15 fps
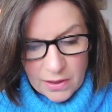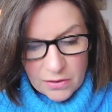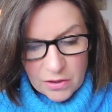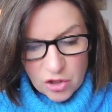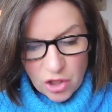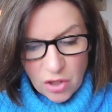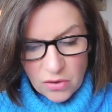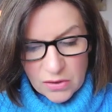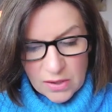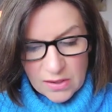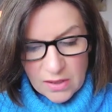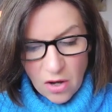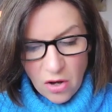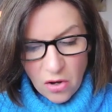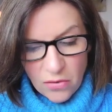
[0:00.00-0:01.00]
The
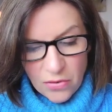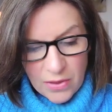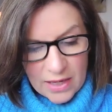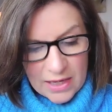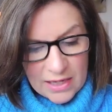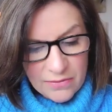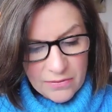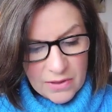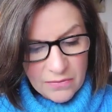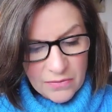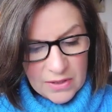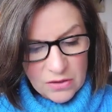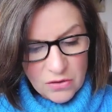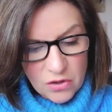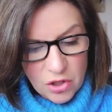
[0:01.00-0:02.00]
chances are that even if
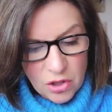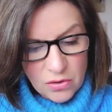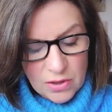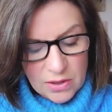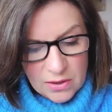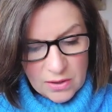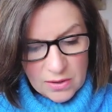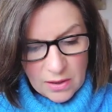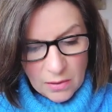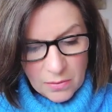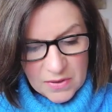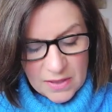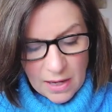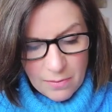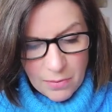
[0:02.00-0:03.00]
this student is
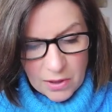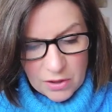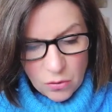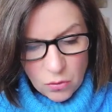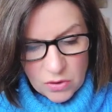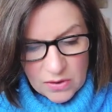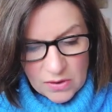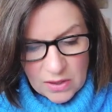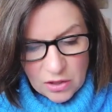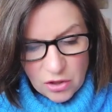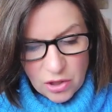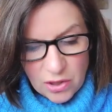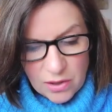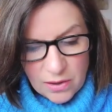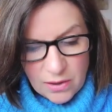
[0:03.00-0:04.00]
upset by your
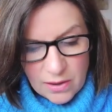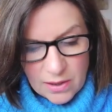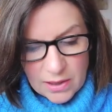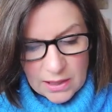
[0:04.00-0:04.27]
decision,